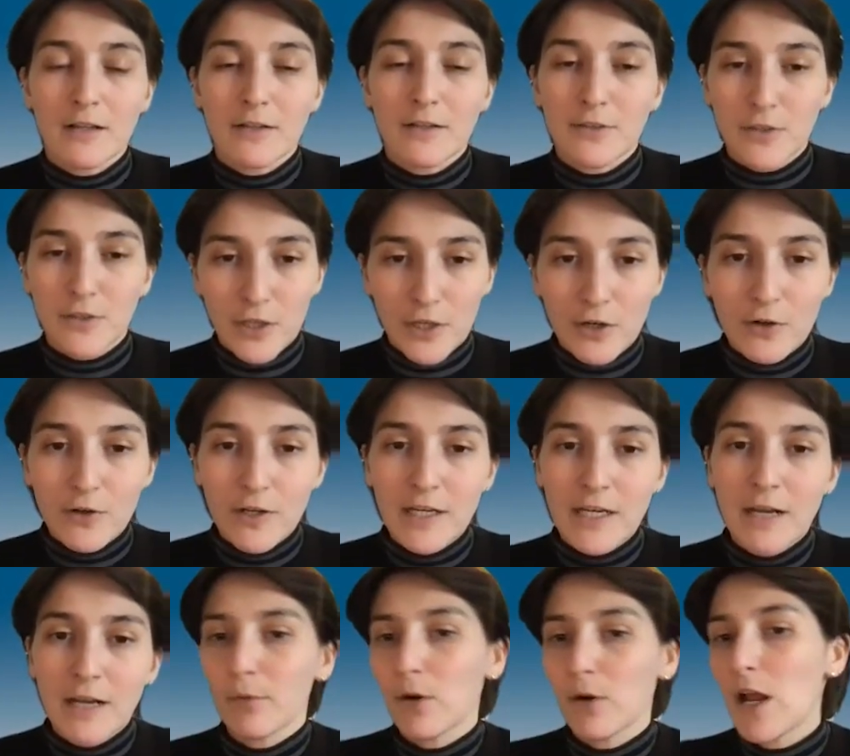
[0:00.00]
security
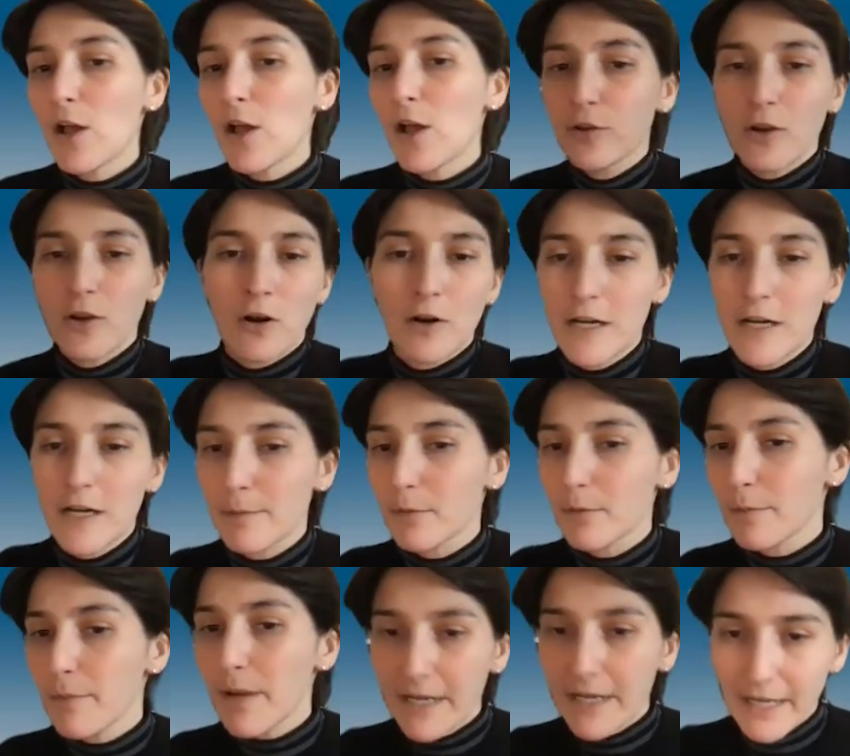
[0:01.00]
number, health card
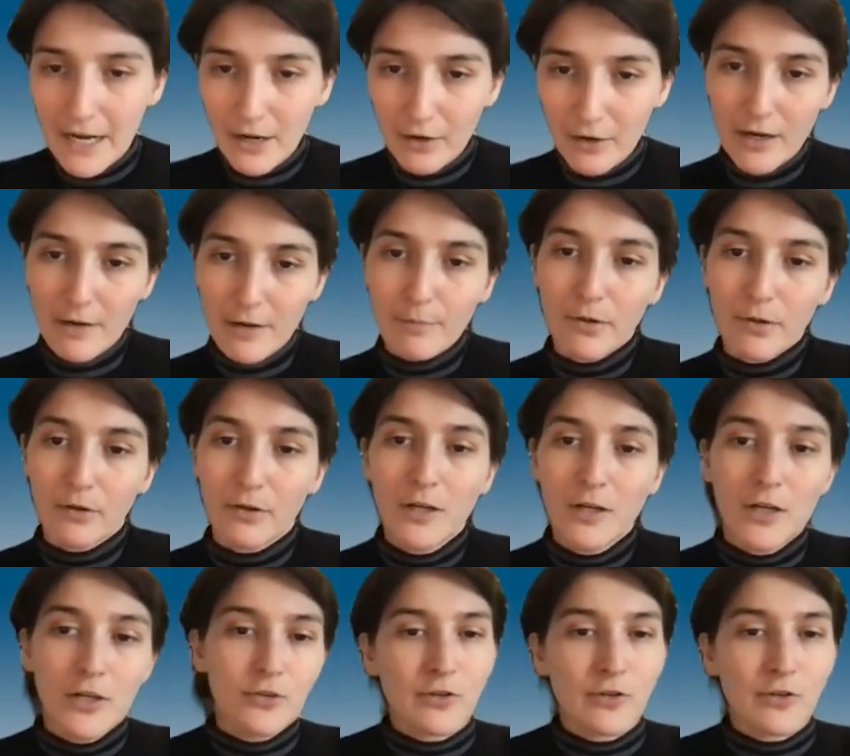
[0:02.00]
number, Medicare number,